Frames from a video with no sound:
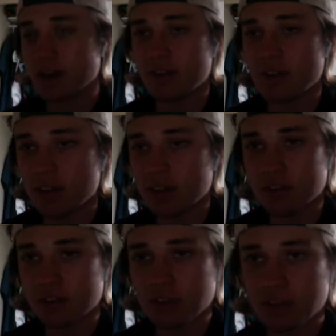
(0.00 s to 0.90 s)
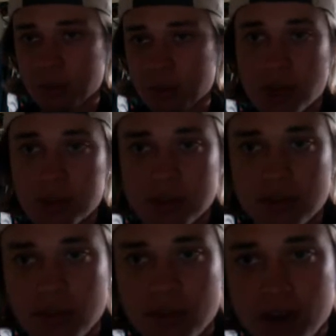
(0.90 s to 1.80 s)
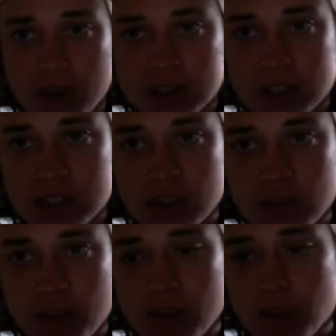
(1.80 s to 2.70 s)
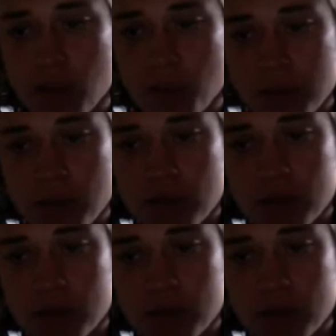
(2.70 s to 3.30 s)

And then the complete opposite for the Falcons. They should have ran the ball way more